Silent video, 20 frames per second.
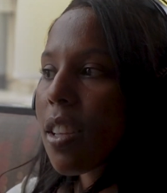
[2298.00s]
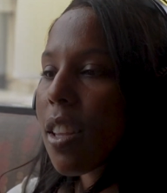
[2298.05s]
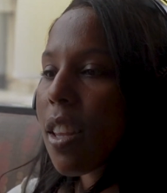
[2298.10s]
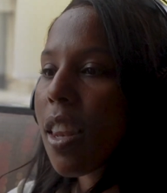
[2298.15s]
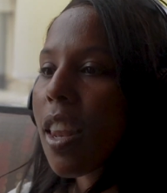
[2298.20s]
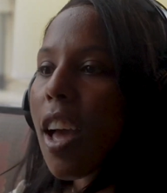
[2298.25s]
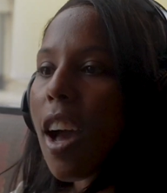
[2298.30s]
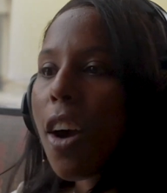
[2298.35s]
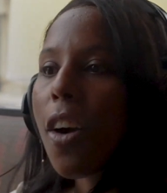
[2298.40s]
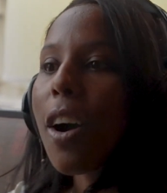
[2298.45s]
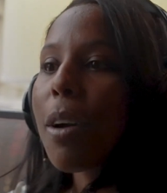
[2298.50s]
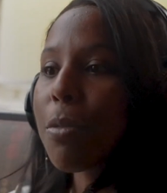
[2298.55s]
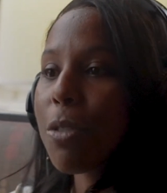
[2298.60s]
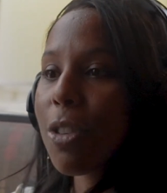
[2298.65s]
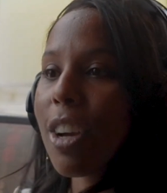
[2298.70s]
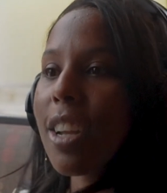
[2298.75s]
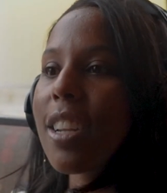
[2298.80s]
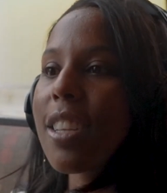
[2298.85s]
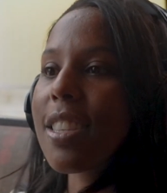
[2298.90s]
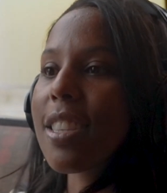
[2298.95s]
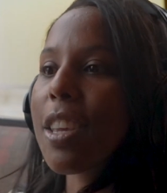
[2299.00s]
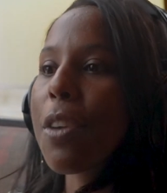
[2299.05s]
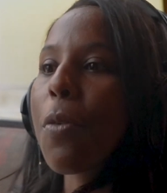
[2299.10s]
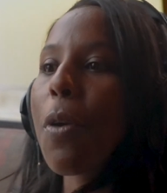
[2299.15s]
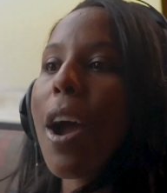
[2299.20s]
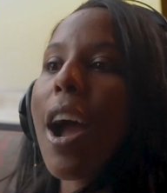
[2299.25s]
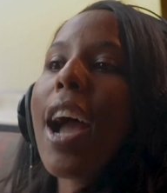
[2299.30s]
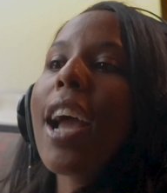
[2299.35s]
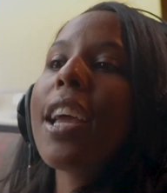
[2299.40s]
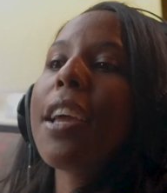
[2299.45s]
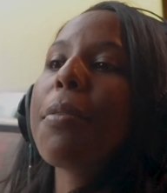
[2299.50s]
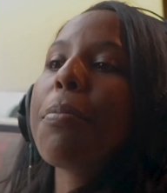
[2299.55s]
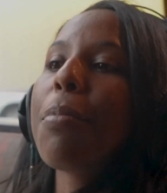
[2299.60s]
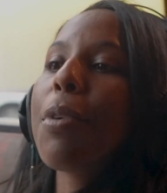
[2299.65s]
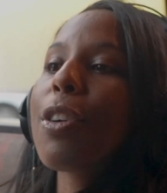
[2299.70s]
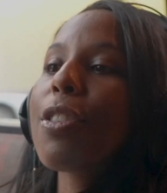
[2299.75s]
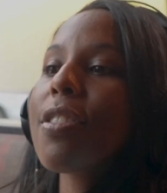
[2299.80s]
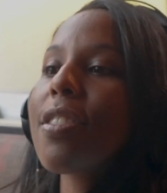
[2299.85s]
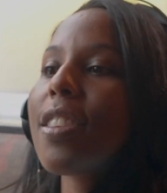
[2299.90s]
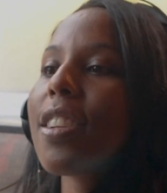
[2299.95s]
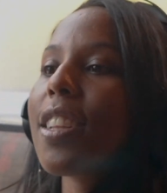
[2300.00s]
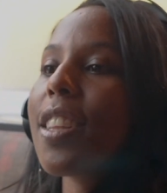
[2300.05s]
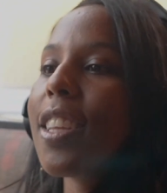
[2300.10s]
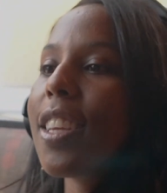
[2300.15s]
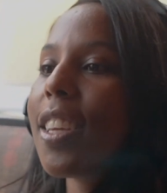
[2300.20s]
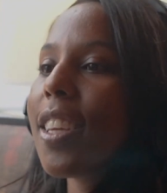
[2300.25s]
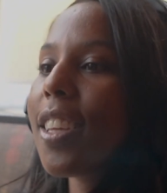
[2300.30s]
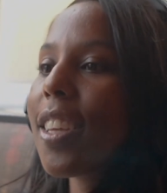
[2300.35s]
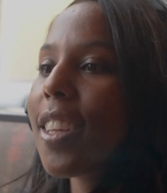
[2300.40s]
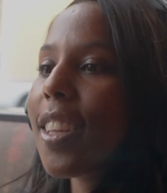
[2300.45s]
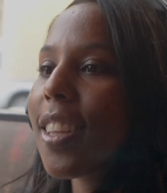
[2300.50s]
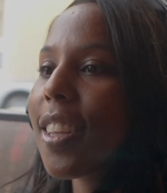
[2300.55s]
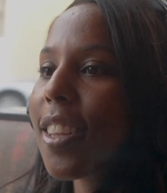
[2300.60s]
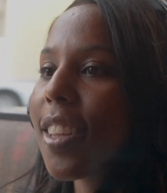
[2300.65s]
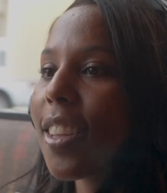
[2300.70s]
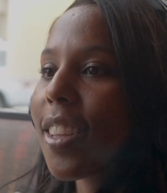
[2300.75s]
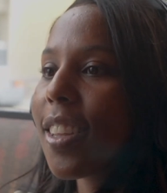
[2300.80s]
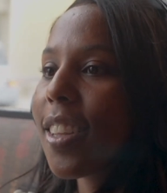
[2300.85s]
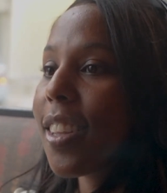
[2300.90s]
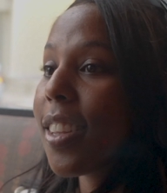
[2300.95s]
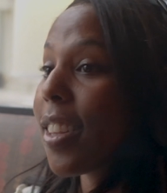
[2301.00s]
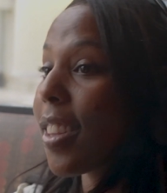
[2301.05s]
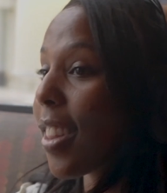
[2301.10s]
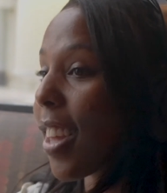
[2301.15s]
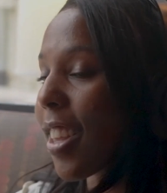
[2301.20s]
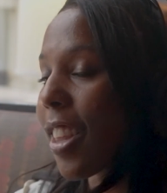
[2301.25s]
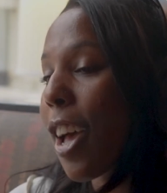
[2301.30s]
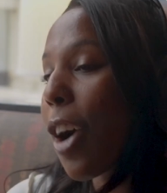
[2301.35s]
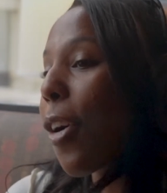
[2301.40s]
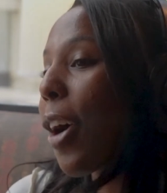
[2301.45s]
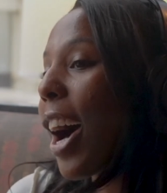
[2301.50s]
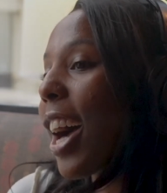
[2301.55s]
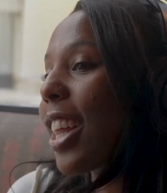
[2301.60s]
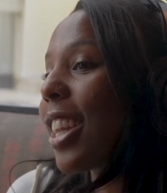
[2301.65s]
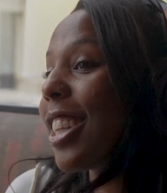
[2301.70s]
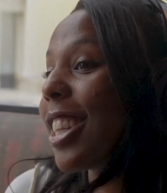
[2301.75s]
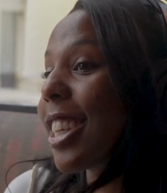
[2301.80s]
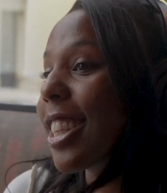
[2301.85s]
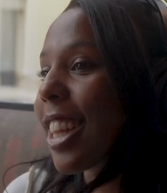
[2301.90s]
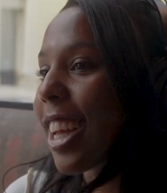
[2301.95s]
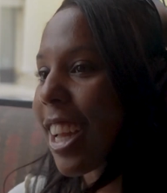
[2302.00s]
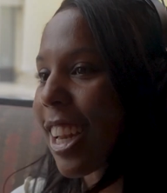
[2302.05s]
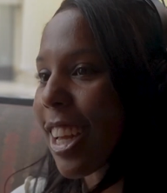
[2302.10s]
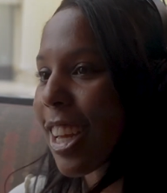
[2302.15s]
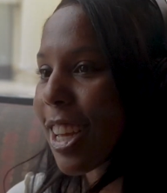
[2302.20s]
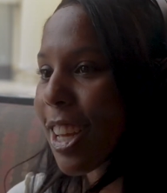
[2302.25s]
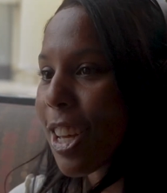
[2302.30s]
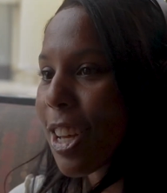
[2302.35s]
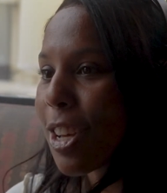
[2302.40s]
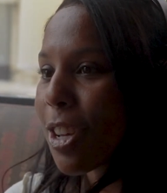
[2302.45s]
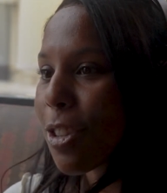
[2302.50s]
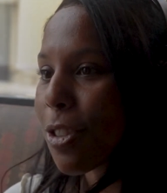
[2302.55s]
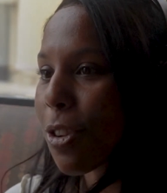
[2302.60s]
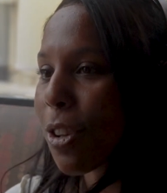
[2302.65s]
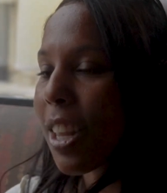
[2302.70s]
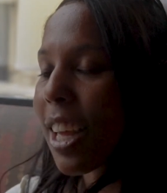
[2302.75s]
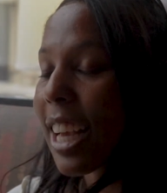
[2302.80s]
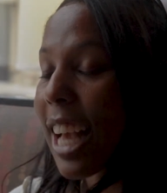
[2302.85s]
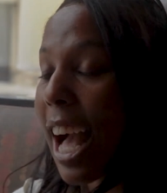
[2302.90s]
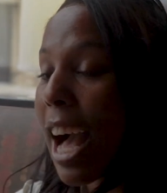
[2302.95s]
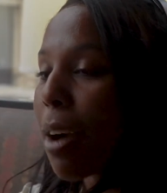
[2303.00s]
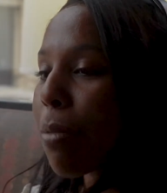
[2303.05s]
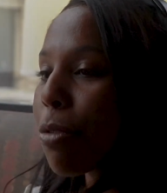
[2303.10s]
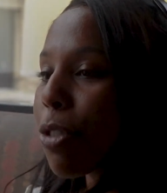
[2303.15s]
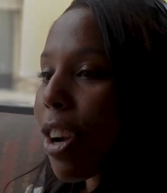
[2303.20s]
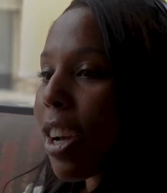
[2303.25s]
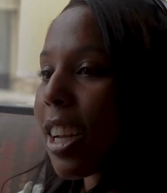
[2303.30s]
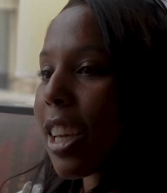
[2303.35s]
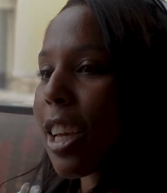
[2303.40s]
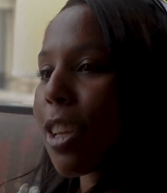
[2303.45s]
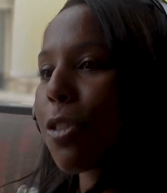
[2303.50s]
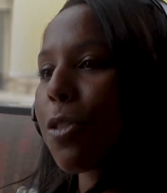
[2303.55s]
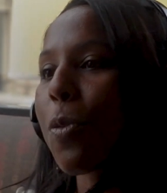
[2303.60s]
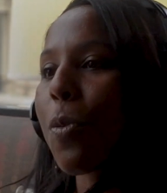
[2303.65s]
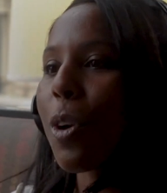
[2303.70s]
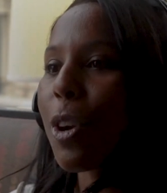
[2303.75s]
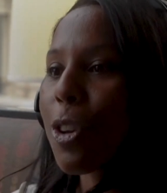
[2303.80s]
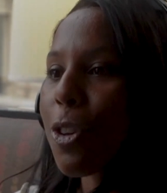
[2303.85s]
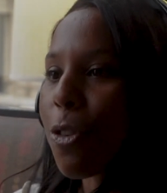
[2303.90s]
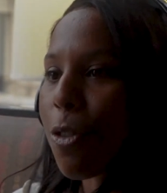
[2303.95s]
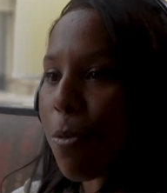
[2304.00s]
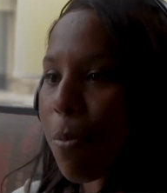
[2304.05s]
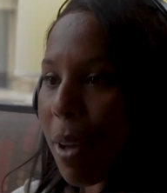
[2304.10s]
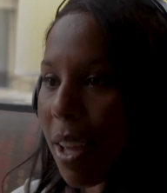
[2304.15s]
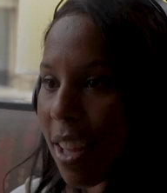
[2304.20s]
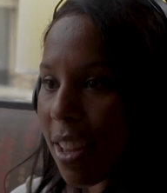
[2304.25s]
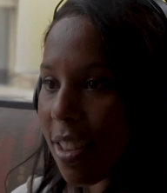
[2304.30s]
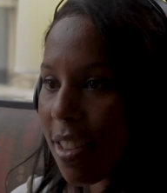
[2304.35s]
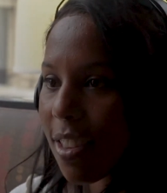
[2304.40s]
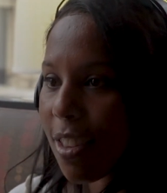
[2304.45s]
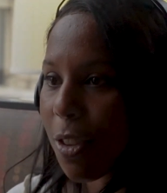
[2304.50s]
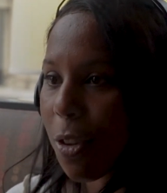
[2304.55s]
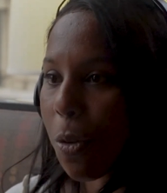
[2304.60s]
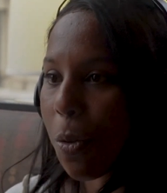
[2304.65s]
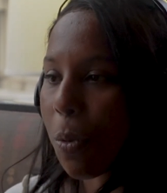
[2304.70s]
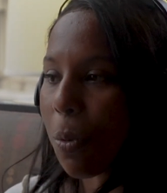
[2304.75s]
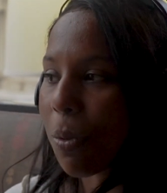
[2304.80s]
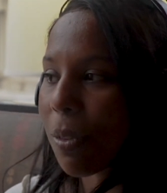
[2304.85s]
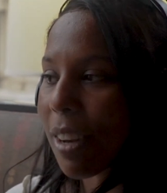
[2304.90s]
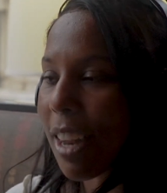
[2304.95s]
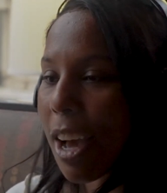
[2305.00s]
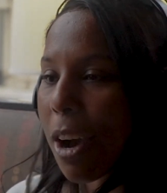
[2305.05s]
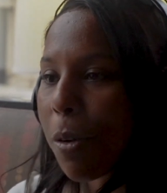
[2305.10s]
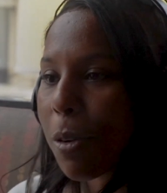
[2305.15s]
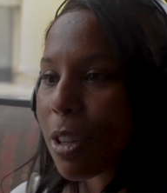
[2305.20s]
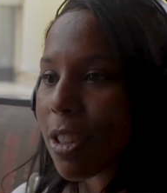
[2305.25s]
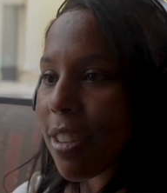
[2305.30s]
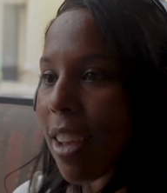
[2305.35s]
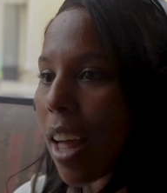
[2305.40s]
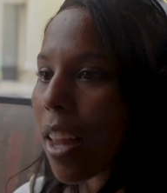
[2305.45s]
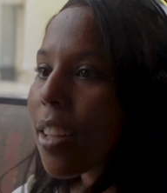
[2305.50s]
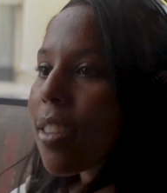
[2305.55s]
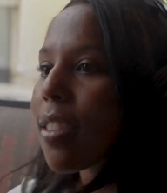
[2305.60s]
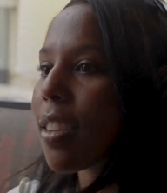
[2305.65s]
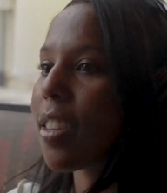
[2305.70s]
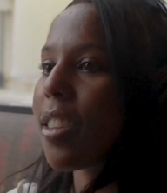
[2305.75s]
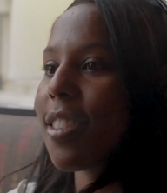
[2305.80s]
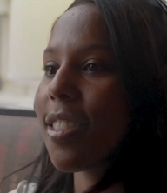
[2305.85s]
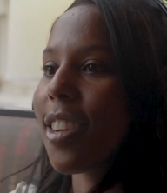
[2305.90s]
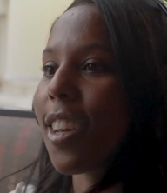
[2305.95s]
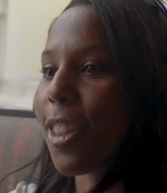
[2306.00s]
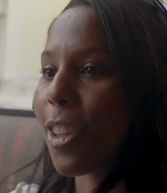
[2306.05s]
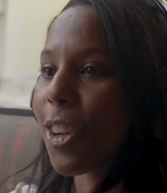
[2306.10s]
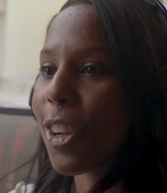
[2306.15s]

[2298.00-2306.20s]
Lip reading: now I'm trying to see where I am personally. That's how I looked at it. So like I'm trying to get to where you've been. So now we're challenging each other.